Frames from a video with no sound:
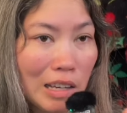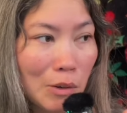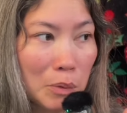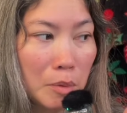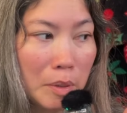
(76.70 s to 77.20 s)

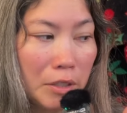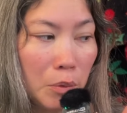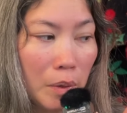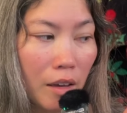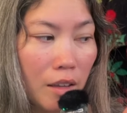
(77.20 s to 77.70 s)
going to be
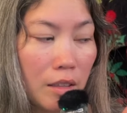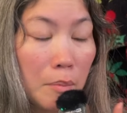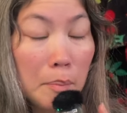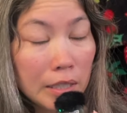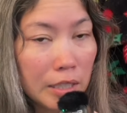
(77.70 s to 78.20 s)
doing the
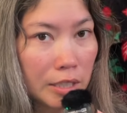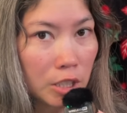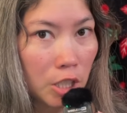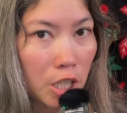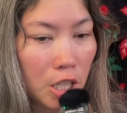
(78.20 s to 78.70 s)

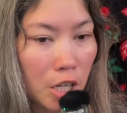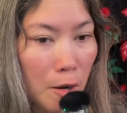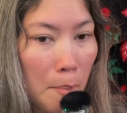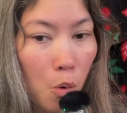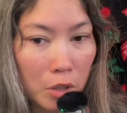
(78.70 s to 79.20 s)
miniature
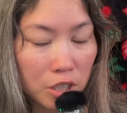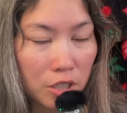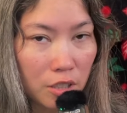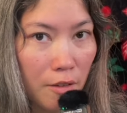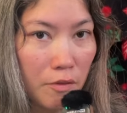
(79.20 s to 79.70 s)

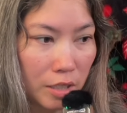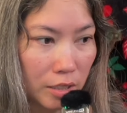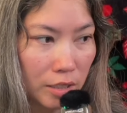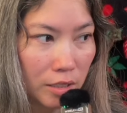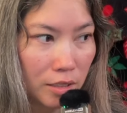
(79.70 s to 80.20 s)
portion of
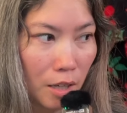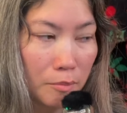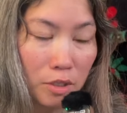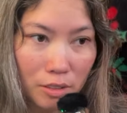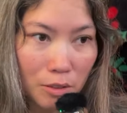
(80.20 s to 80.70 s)
this.
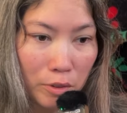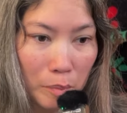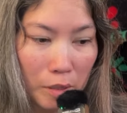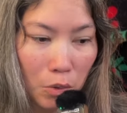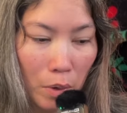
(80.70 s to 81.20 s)
I'm just going to
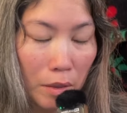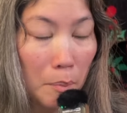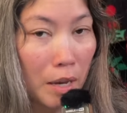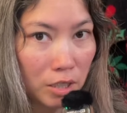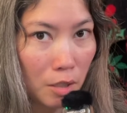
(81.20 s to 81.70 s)
be doing the
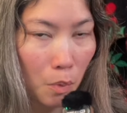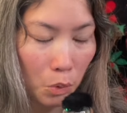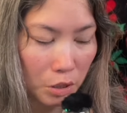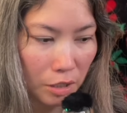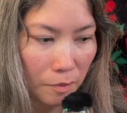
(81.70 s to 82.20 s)
matching
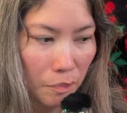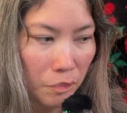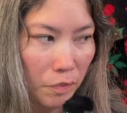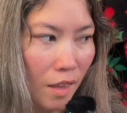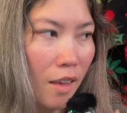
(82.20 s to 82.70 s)
portion.
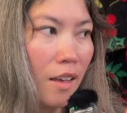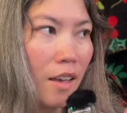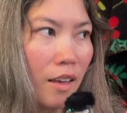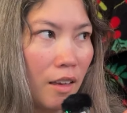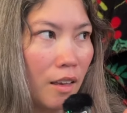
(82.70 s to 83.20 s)

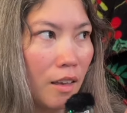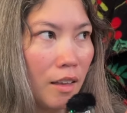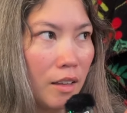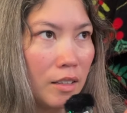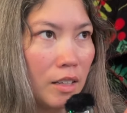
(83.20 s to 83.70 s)

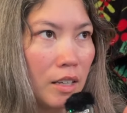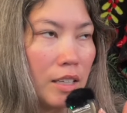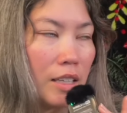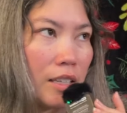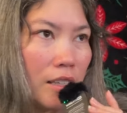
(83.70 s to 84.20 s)
And
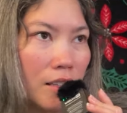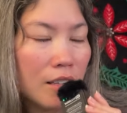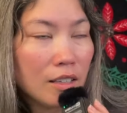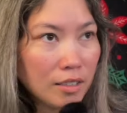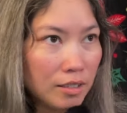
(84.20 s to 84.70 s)
it
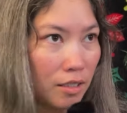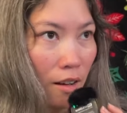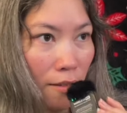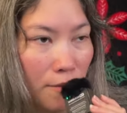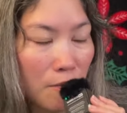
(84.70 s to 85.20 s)
is
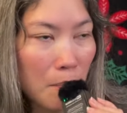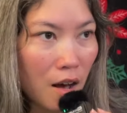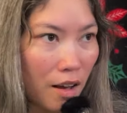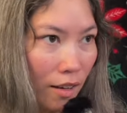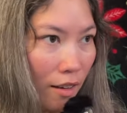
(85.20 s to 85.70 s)
of
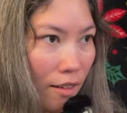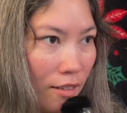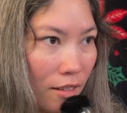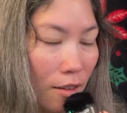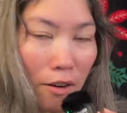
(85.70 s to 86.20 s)
my
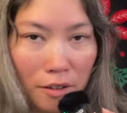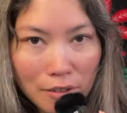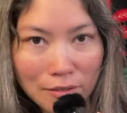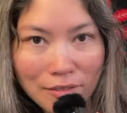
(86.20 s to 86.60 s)
curtain.